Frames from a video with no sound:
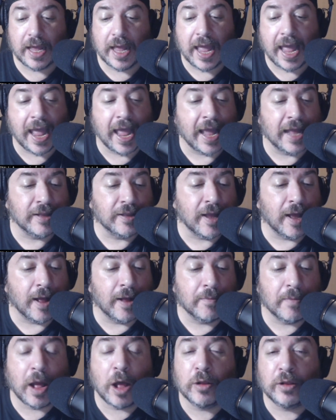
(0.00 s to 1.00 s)
And
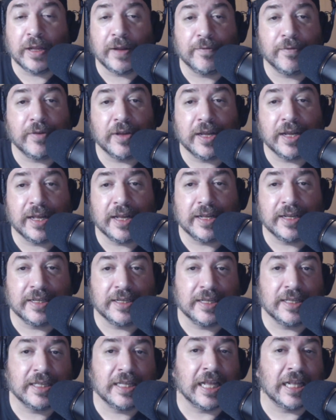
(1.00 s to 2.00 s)
I'll leave
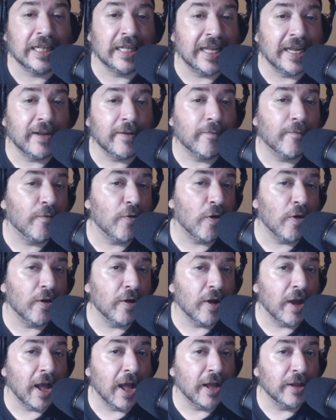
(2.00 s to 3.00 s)
the link
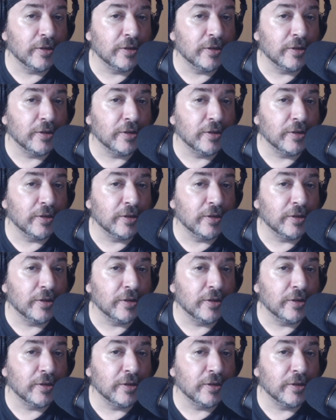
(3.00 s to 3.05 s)
for